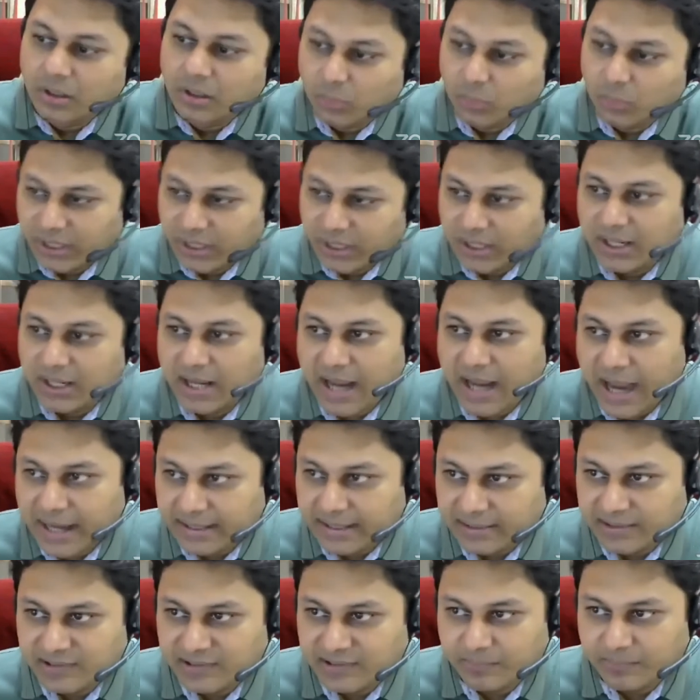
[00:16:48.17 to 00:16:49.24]
Well,
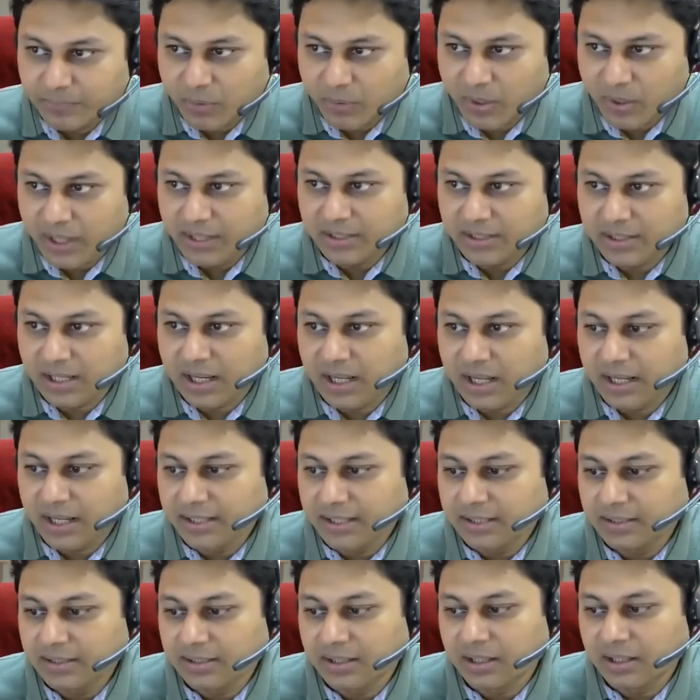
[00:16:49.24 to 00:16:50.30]
at this point,
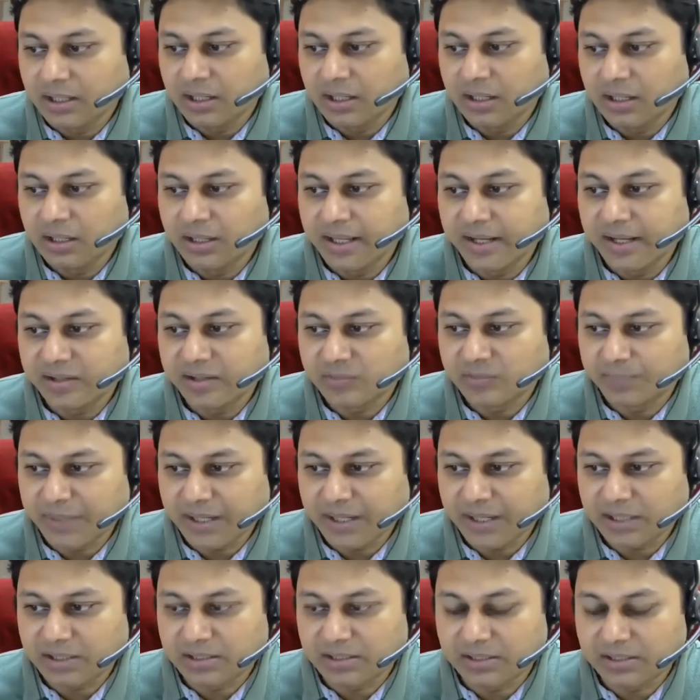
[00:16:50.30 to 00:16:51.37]
I
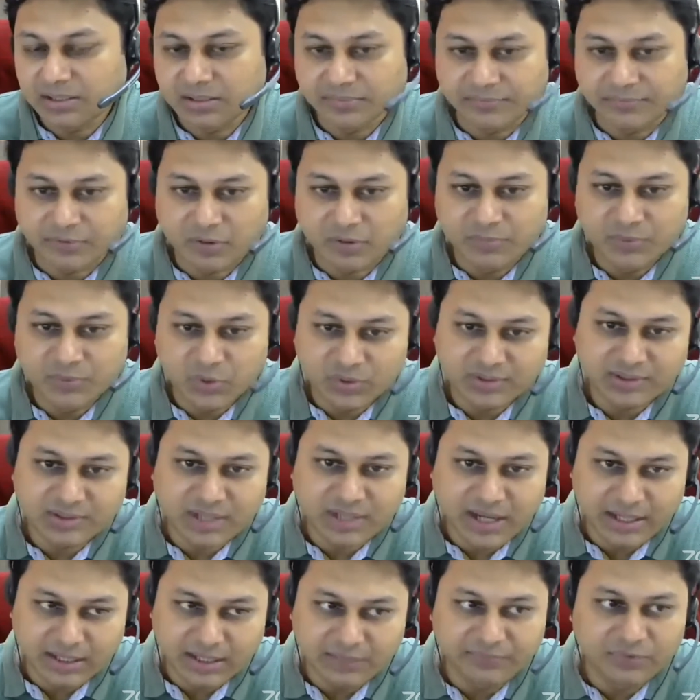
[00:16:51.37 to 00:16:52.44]
expect from your
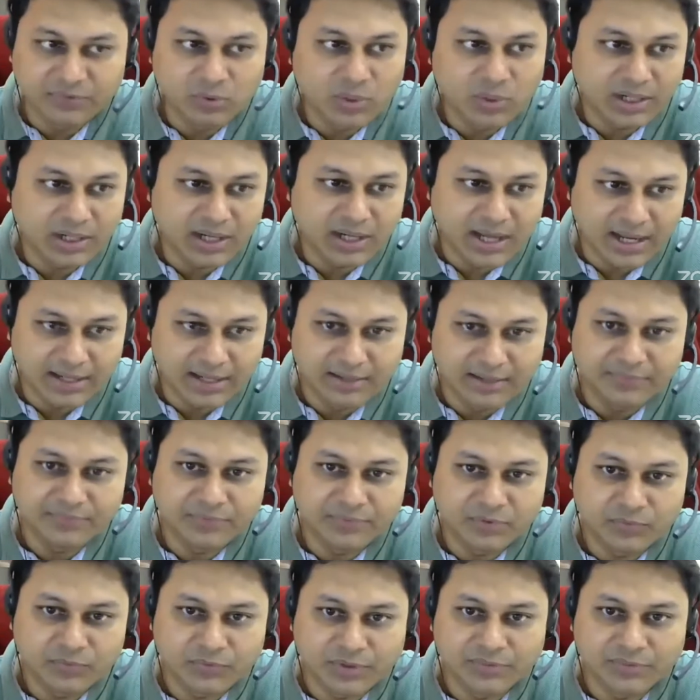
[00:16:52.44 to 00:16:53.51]
side, if you are live,
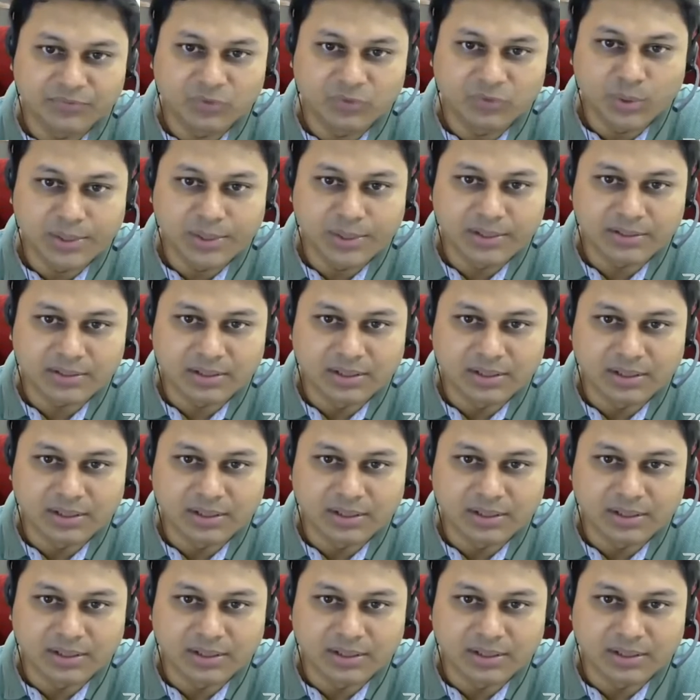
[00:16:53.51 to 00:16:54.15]
if you are